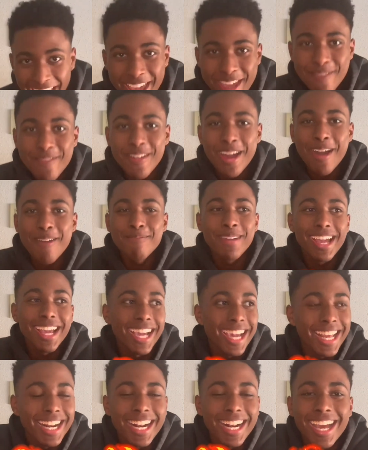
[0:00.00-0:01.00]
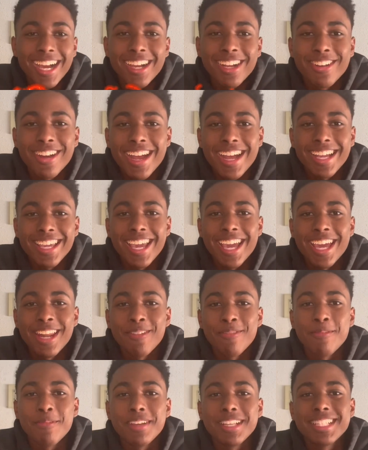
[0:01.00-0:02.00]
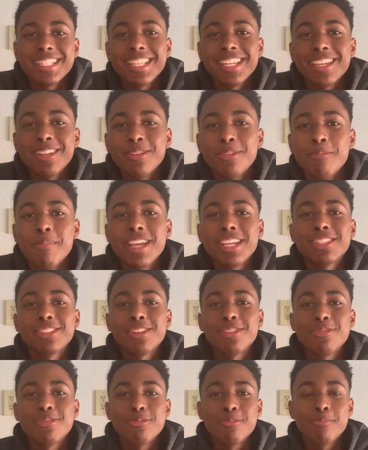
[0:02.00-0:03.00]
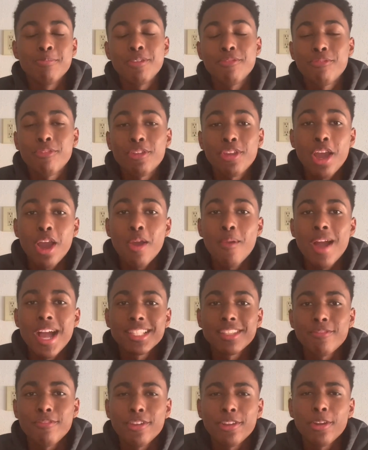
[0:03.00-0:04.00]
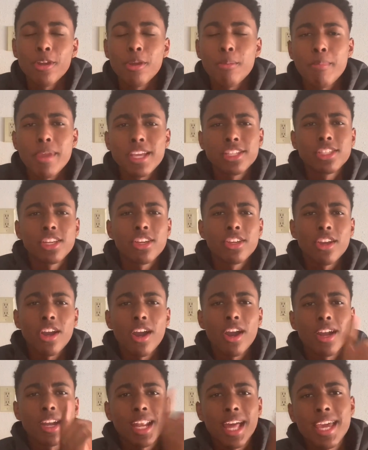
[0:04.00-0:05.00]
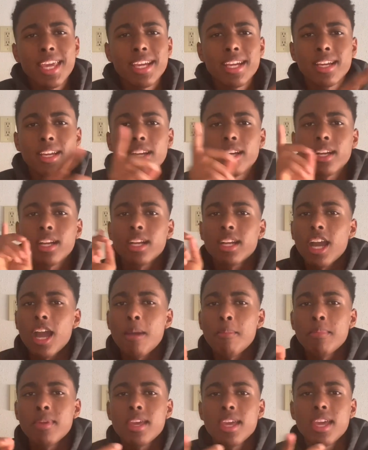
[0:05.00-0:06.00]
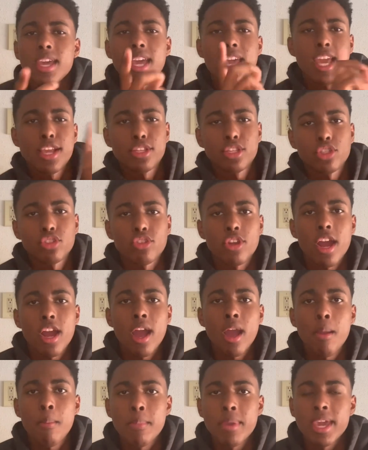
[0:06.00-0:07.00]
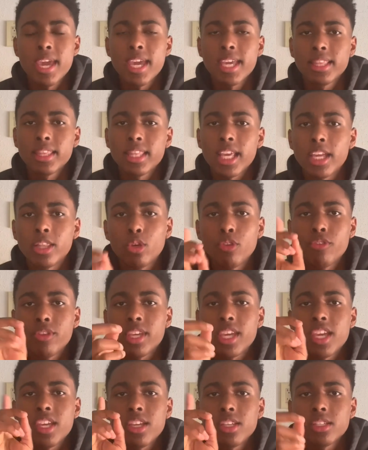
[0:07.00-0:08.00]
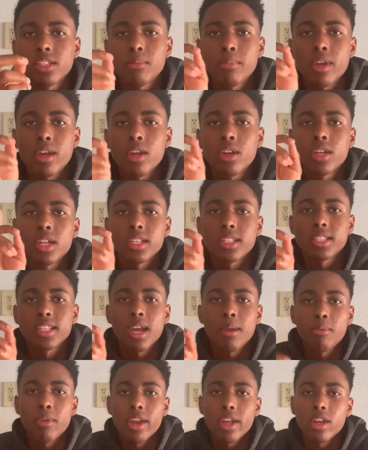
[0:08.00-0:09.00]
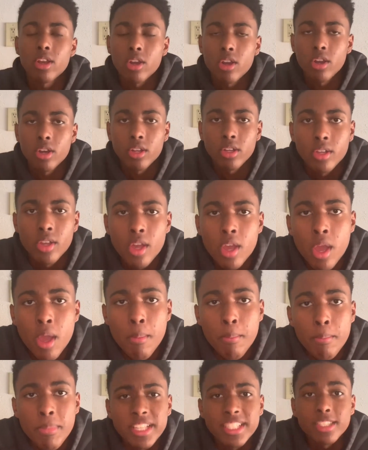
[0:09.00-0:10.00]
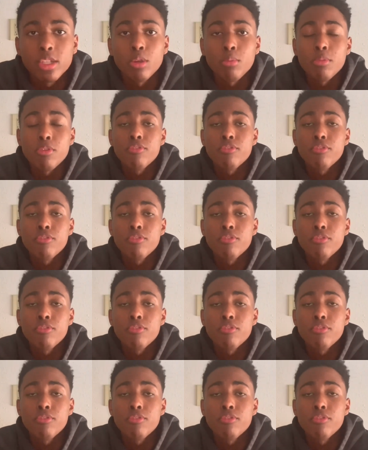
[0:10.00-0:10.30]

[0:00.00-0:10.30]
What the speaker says: Hey, man, I'm back at it like a crack addict. But see, though, make sure you, before y'all watch the video, make sure y'all like, comment, and subscribe. Hit that notification bell in the top right corner. But see,